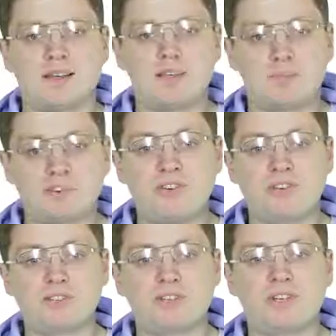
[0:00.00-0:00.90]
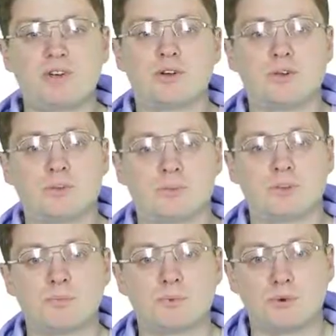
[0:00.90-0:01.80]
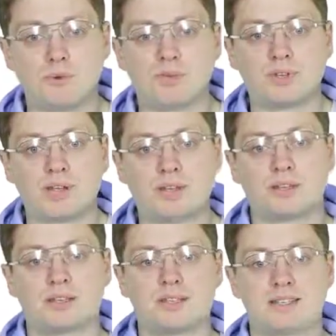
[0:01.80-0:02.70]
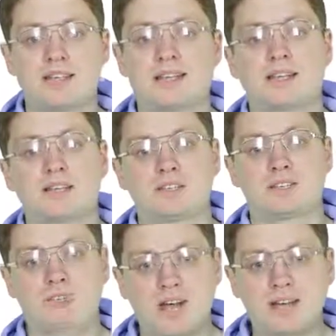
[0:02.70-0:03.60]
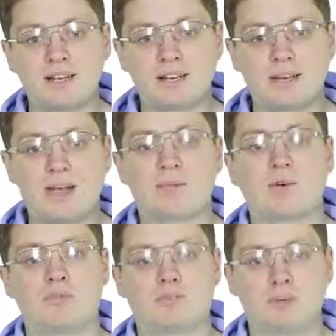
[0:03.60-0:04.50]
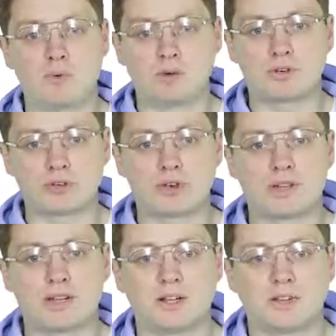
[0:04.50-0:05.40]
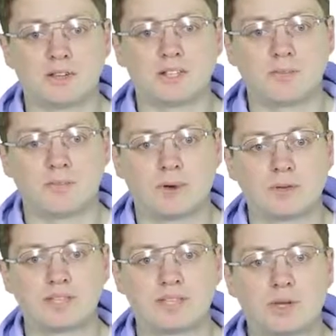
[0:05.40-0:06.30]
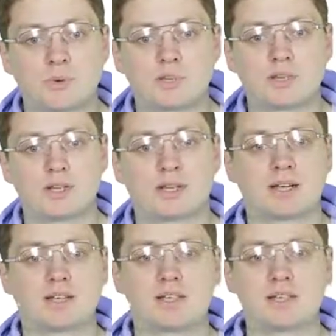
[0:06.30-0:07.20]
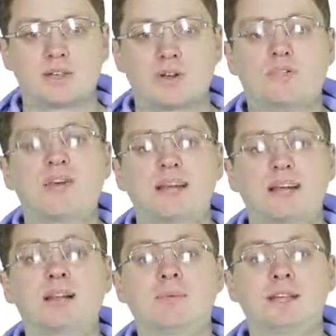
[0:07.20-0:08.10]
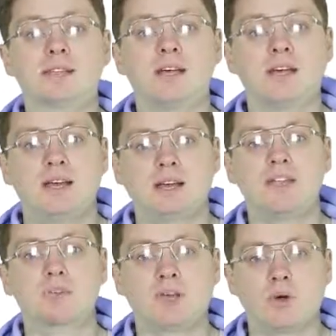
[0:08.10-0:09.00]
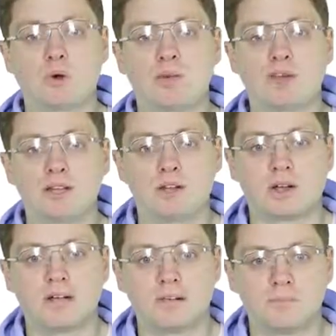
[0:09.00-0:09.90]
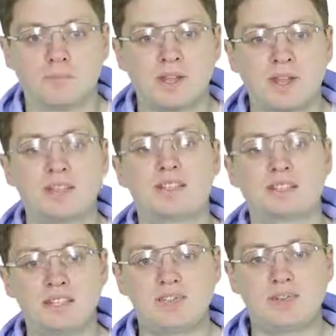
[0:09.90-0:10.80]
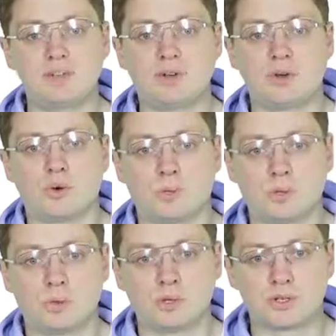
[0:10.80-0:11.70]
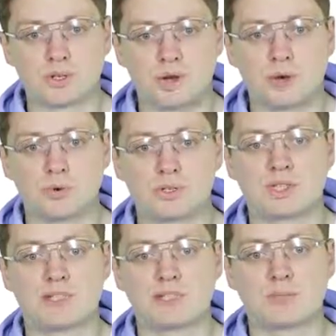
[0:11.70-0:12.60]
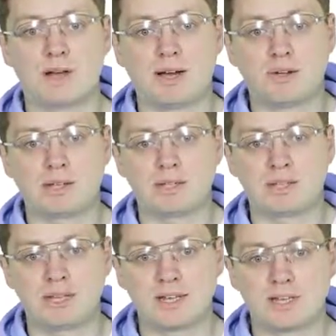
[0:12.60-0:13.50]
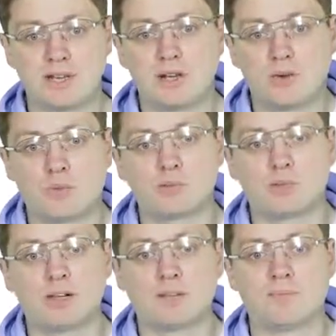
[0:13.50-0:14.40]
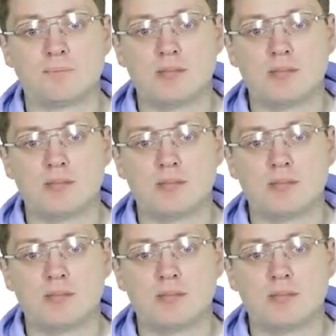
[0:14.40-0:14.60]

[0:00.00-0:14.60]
In the previous video, we proved that the running time of the merge sort algorithm on a sequence consisting of n elements is big O of n log n. In this video, we will show that this bound is essentially optimal.